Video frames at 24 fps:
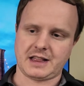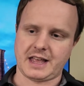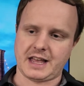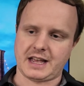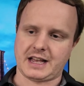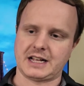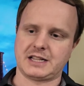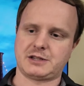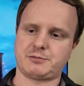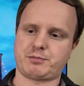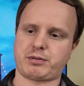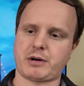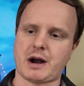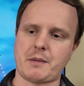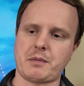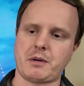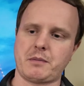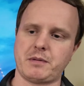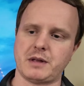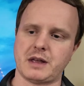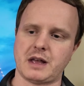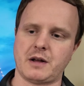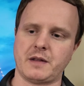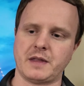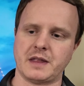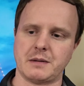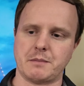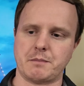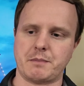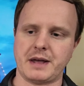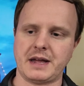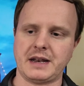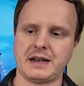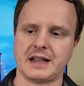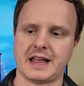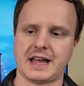Like it's probably only
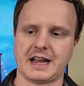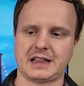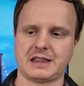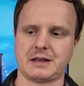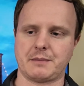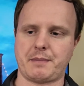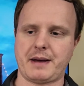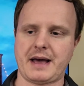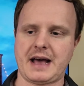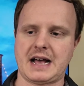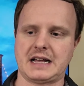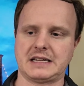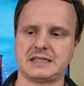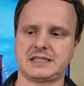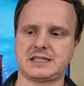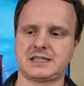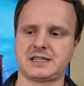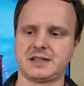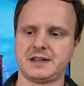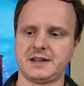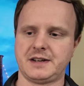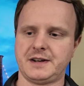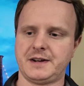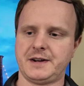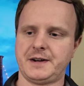been like the past